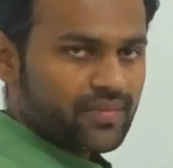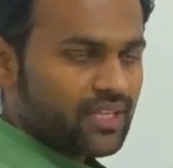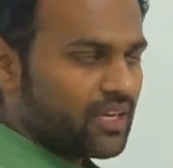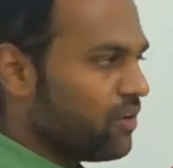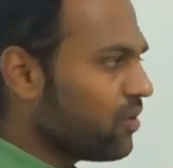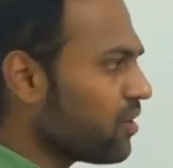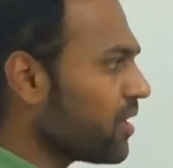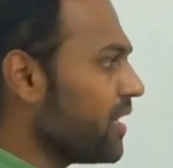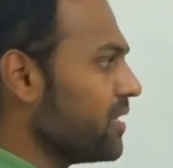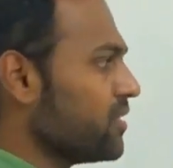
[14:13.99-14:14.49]

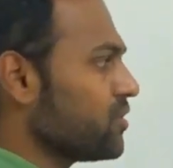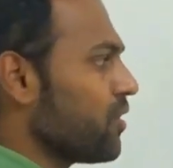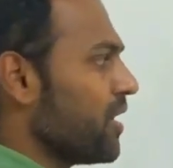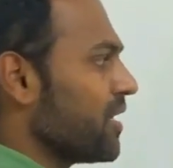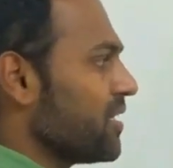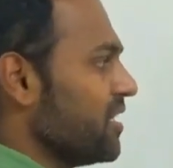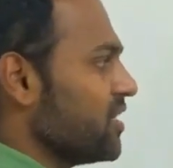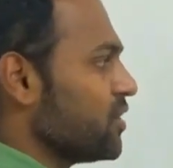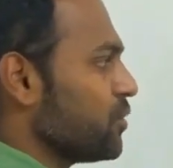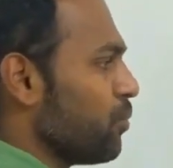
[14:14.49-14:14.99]
Okay, so at
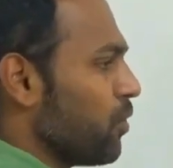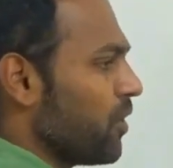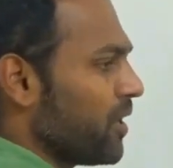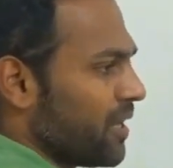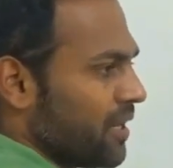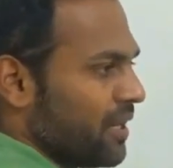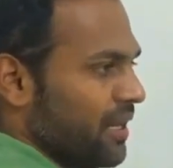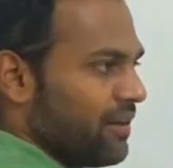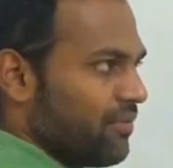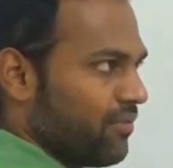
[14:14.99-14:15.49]
this
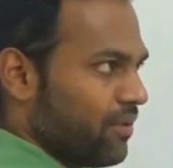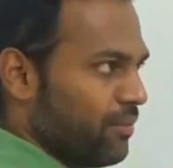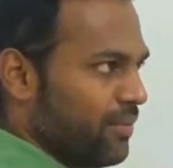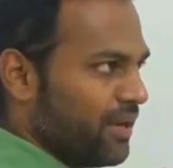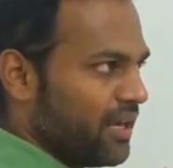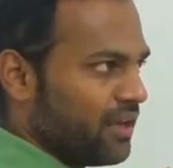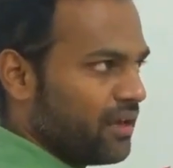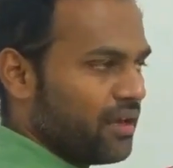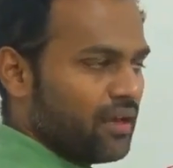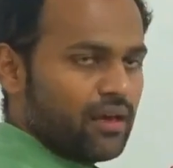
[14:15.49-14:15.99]
point it will
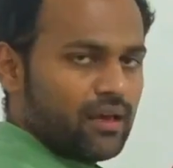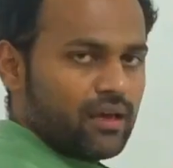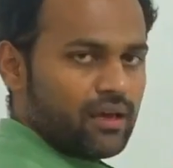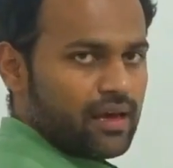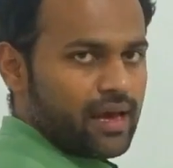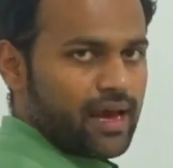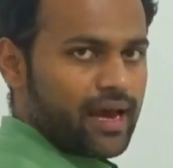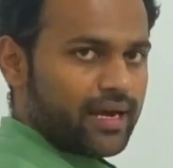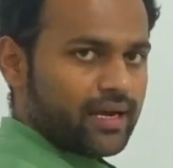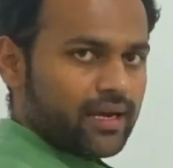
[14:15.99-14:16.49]
be
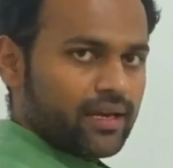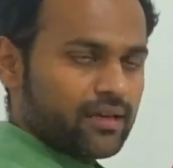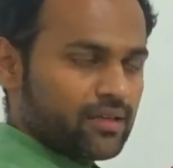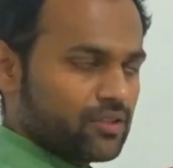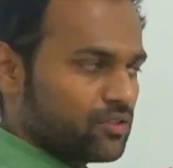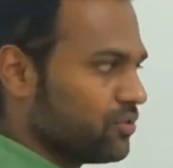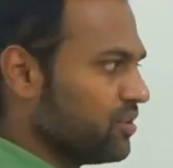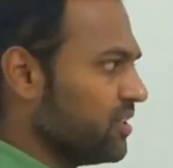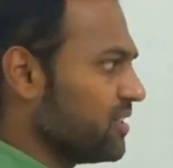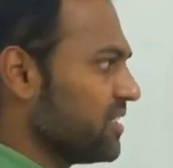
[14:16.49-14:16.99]
acting.
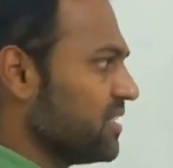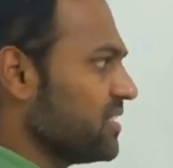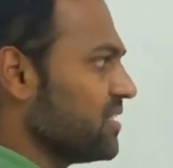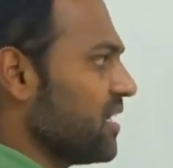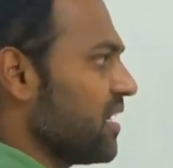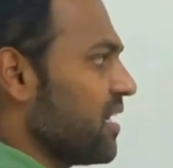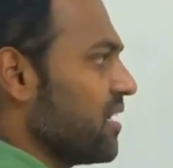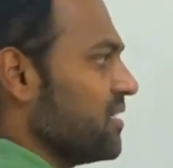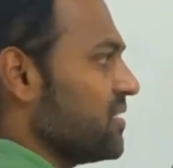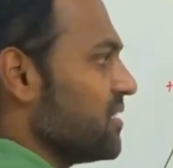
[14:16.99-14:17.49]
So this is
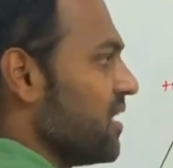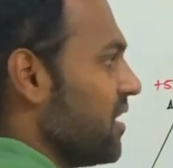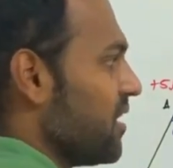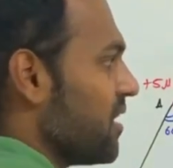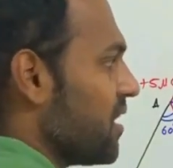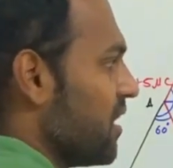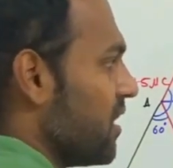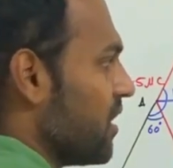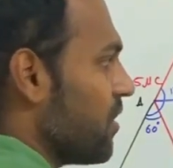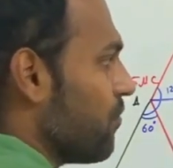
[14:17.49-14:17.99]
the
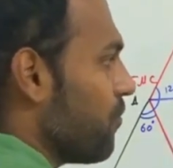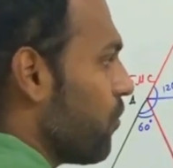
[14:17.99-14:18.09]
resultant